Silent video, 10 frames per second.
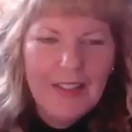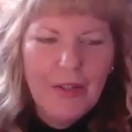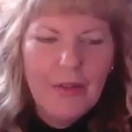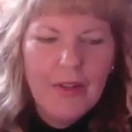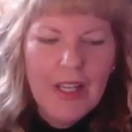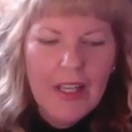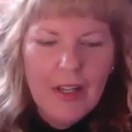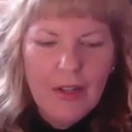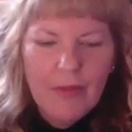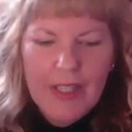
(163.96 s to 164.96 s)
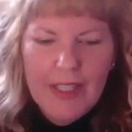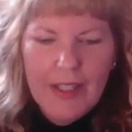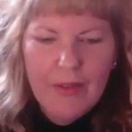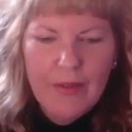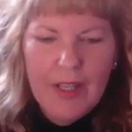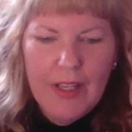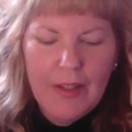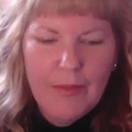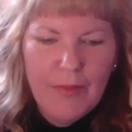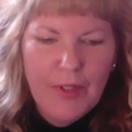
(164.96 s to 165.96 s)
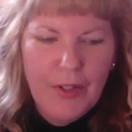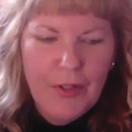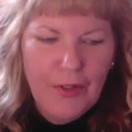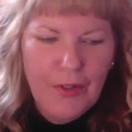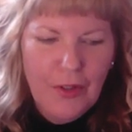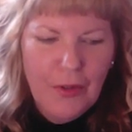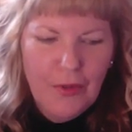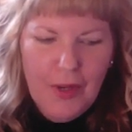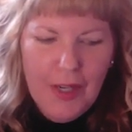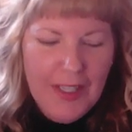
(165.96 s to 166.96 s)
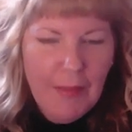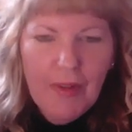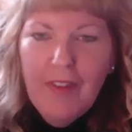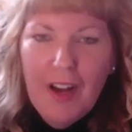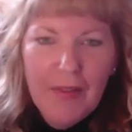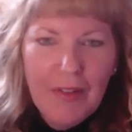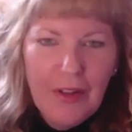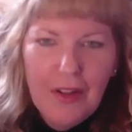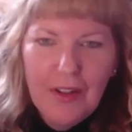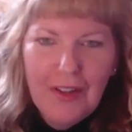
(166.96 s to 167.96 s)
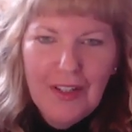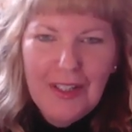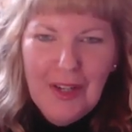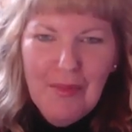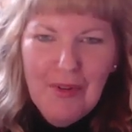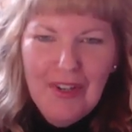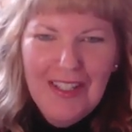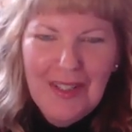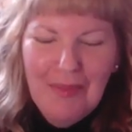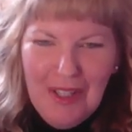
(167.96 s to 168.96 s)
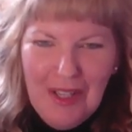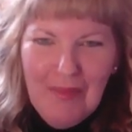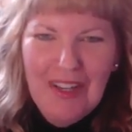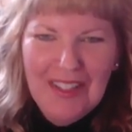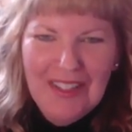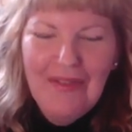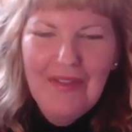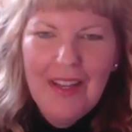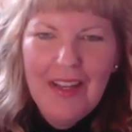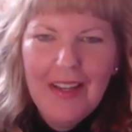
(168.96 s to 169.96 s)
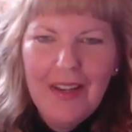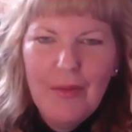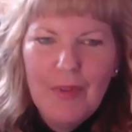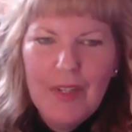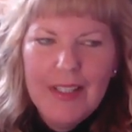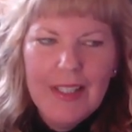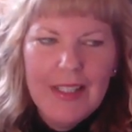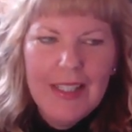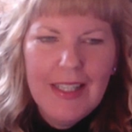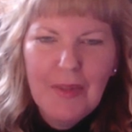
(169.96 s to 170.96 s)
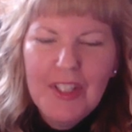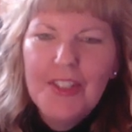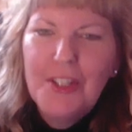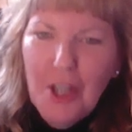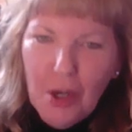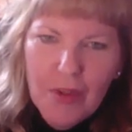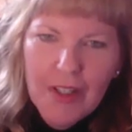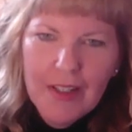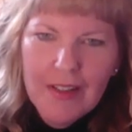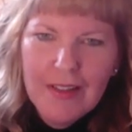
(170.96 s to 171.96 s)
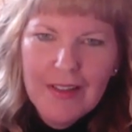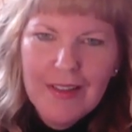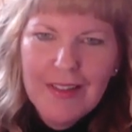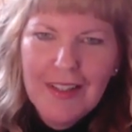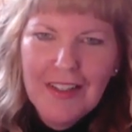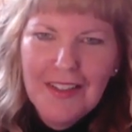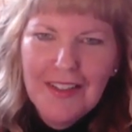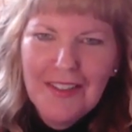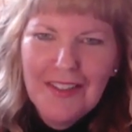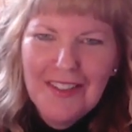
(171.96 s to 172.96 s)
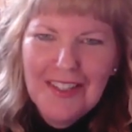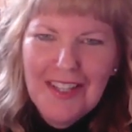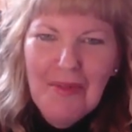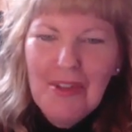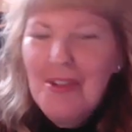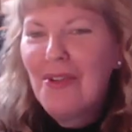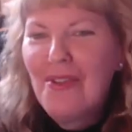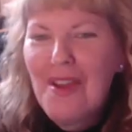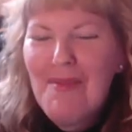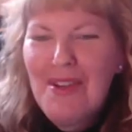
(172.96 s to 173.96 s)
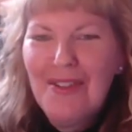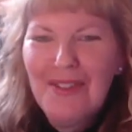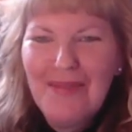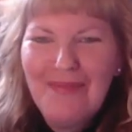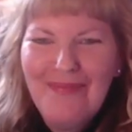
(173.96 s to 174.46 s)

So. Right now, um, you, you you are number five on the on the leaderboard. That's pretty impressive. What did uh, what did your coworkers uh, say when you told them the news?